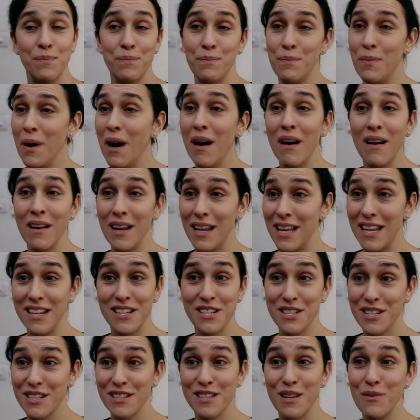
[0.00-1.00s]
partly
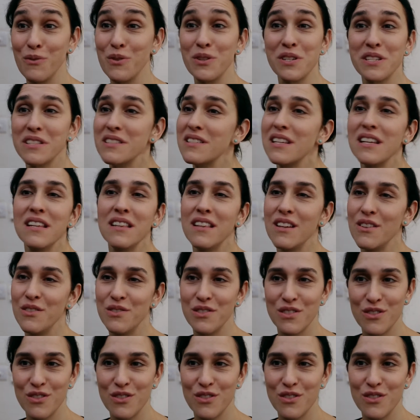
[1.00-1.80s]
just because I want to see those